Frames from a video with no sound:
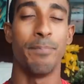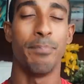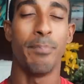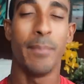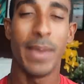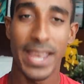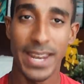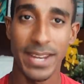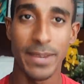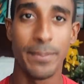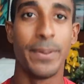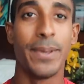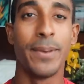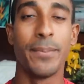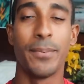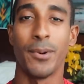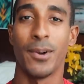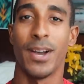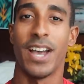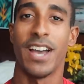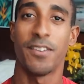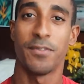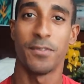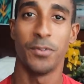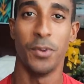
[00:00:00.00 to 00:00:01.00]
Many
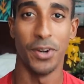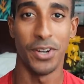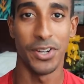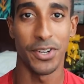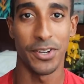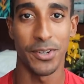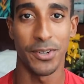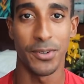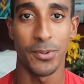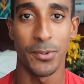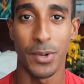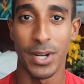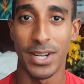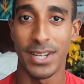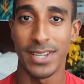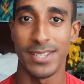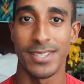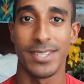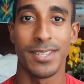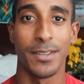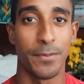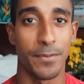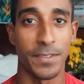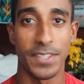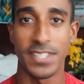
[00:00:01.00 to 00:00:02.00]
people have wondered what
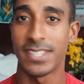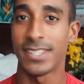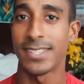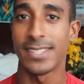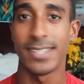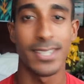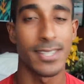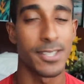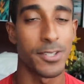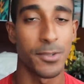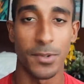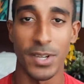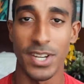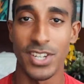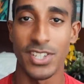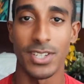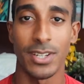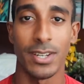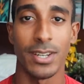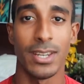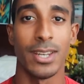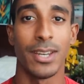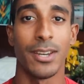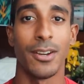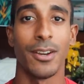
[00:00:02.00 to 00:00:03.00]
is the visa
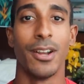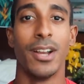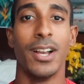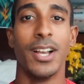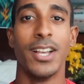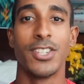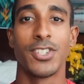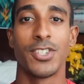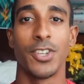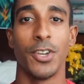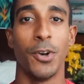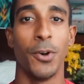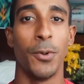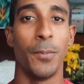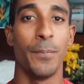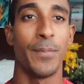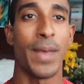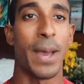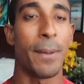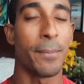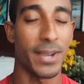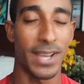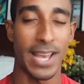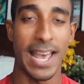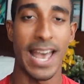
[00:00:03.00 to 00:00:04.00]
situation here. So
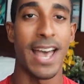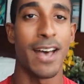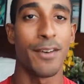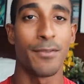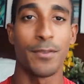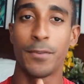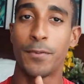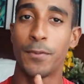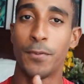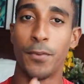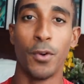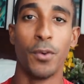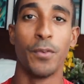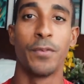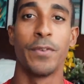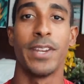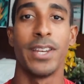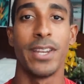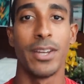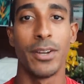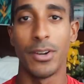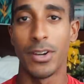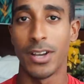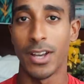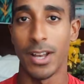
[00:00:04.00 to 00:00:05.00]
I'm gonna have a full
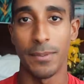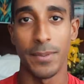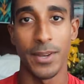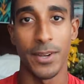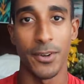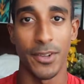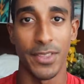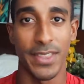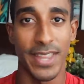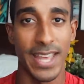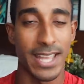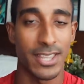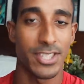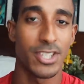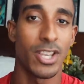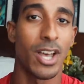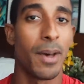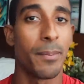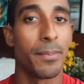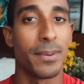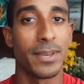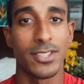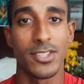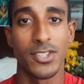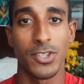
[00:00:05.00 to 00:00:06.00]
video coming on that
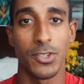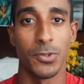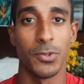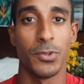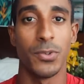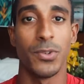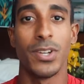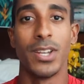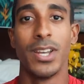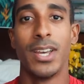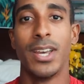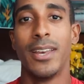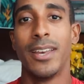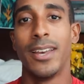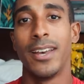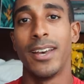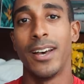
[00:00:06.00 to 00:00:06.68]
topic soon.